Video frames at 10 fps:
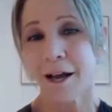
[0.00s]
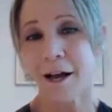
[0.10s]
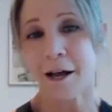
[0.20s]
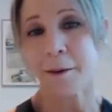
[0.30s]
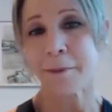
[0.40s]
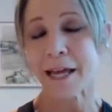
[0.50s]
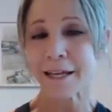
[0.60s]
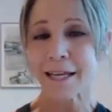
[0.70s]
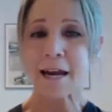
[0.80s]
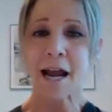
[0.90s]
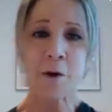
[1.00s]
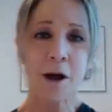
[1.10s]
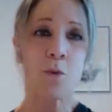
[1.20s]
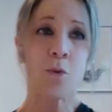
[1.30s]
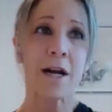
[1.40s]
and again,
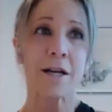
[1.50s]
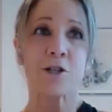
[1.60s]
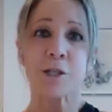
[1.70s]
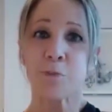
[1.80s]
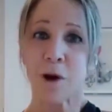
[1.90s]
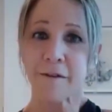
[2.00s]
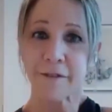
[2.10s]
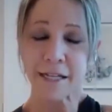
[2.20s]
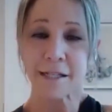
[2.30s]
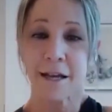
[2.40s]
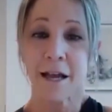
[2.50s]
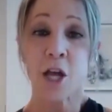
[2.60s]
I want to just preface,